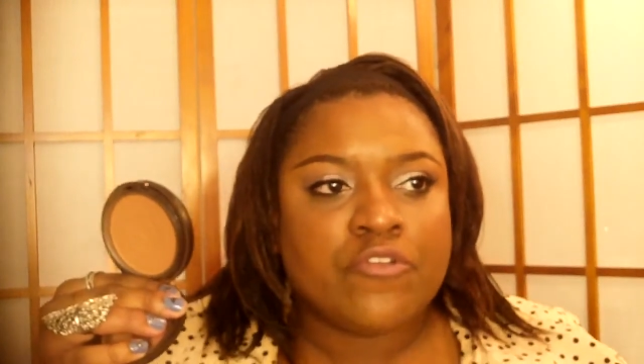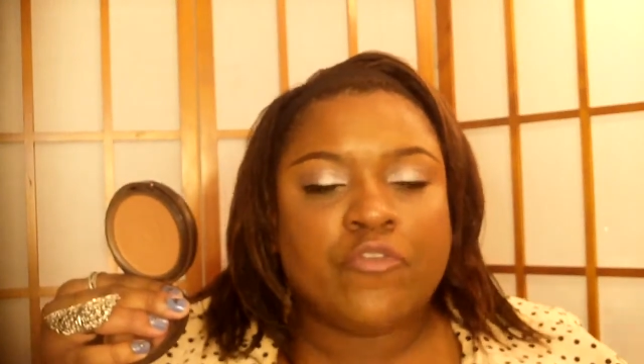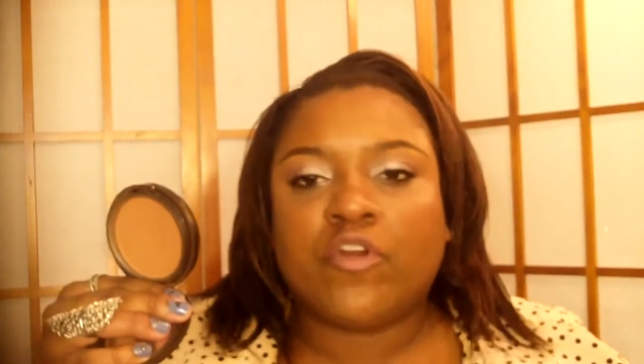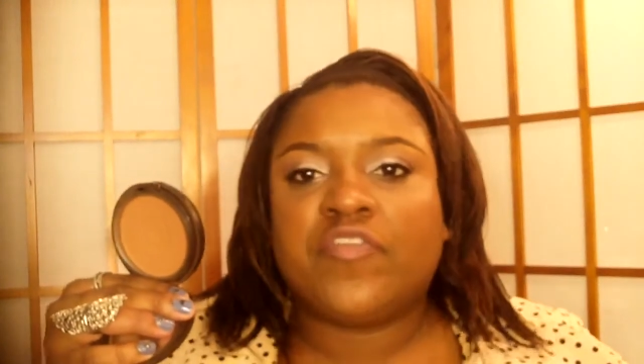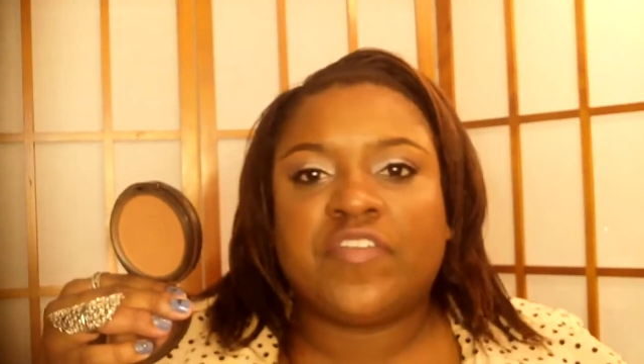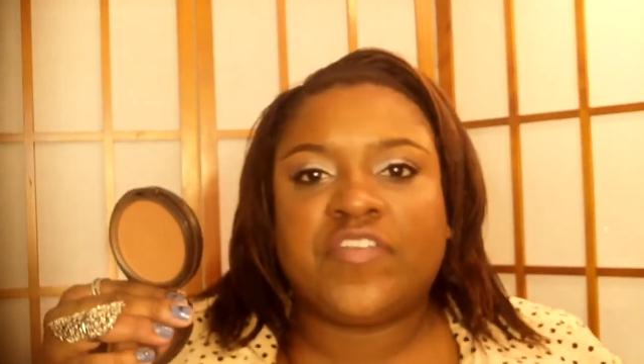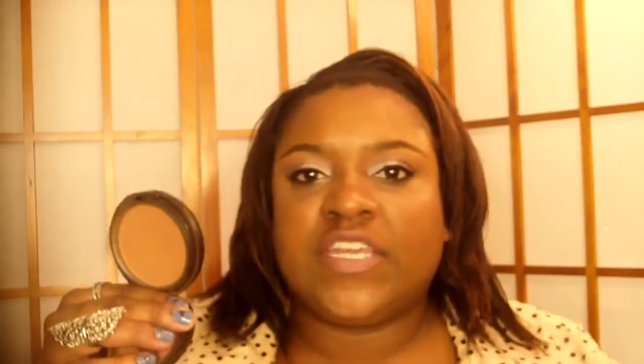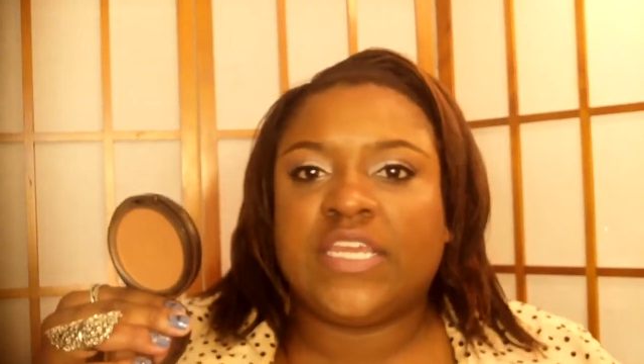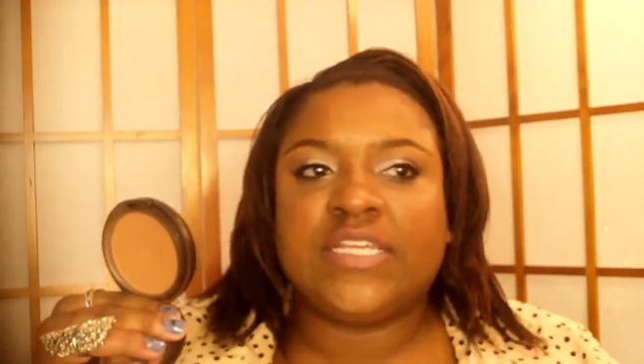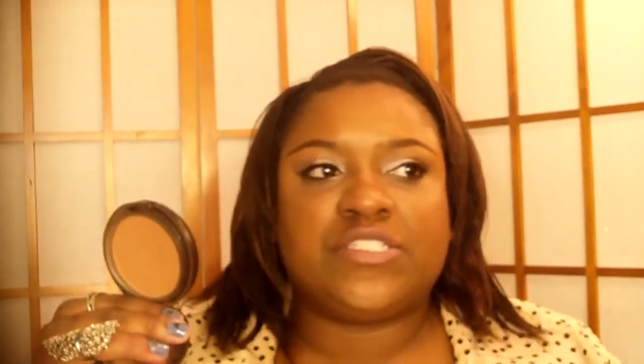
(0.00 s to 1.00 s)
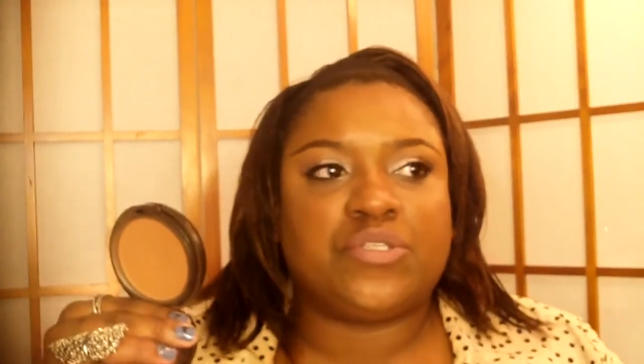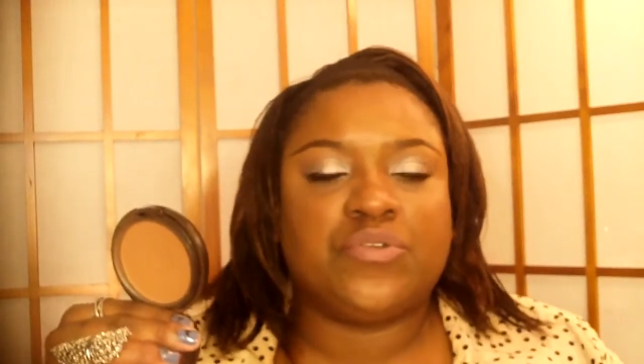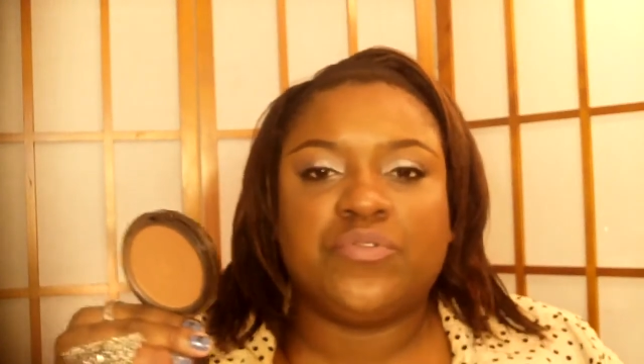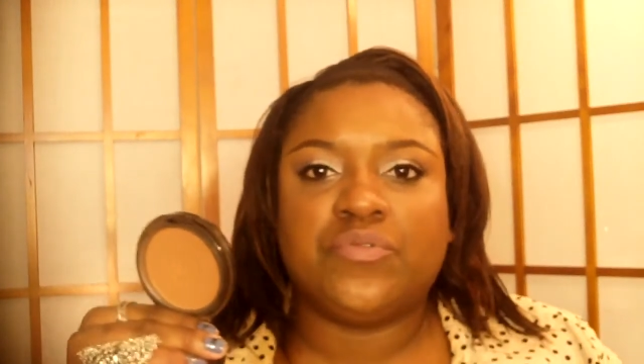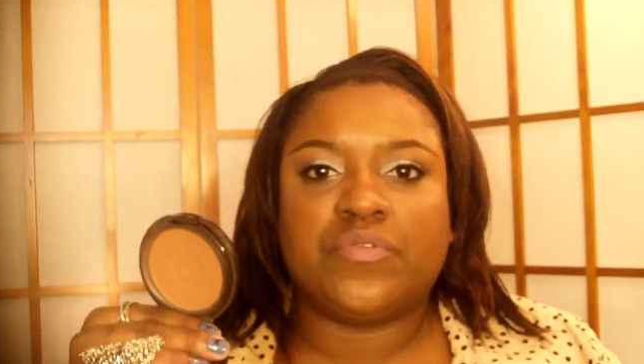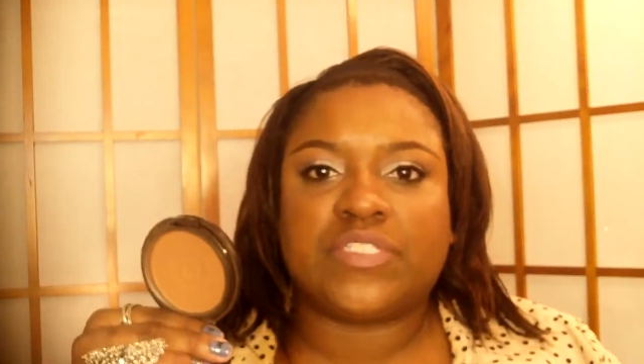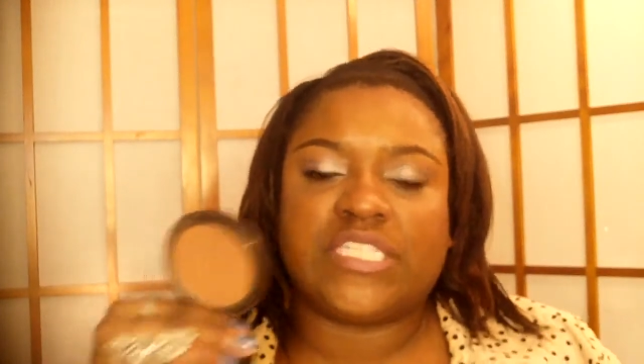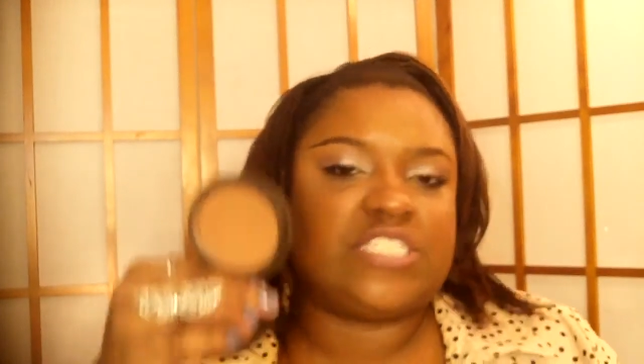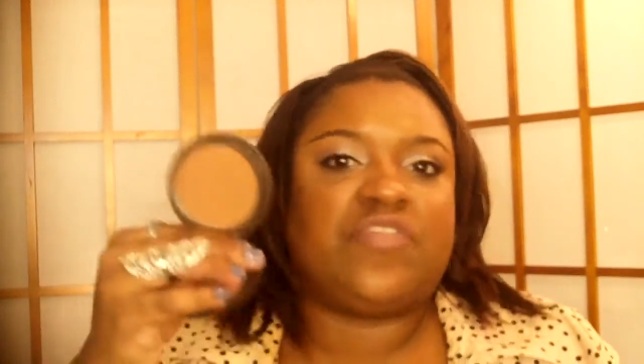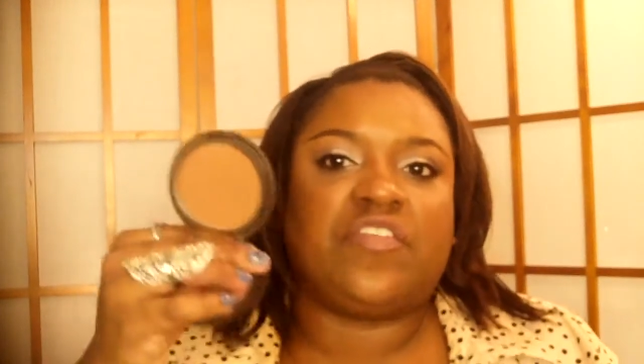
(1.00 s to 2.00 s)
$450 to
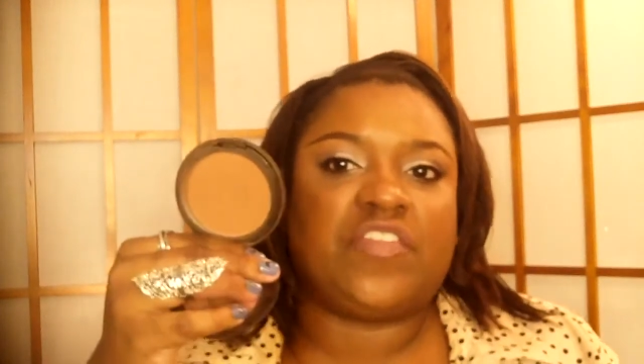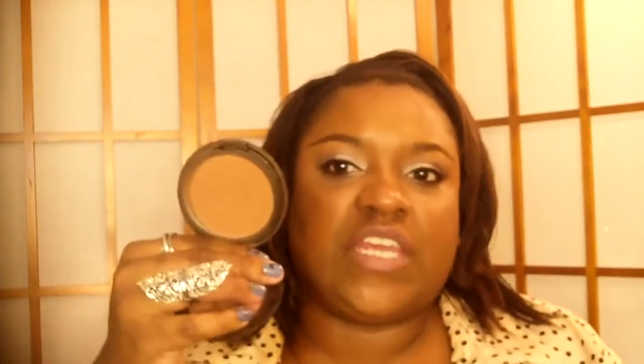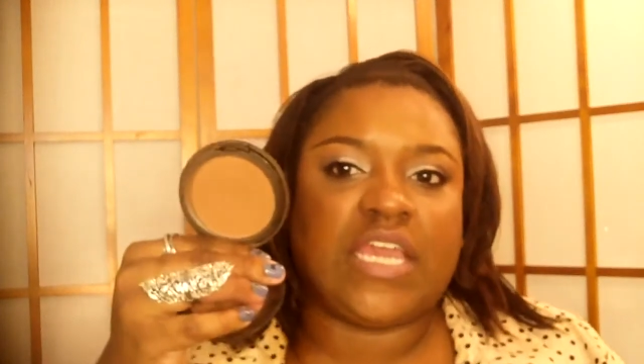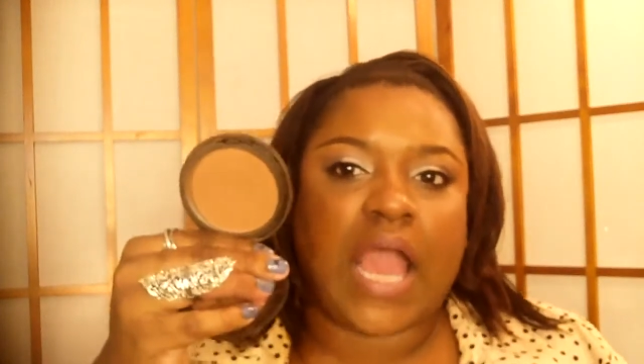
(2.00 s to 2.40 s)
$650,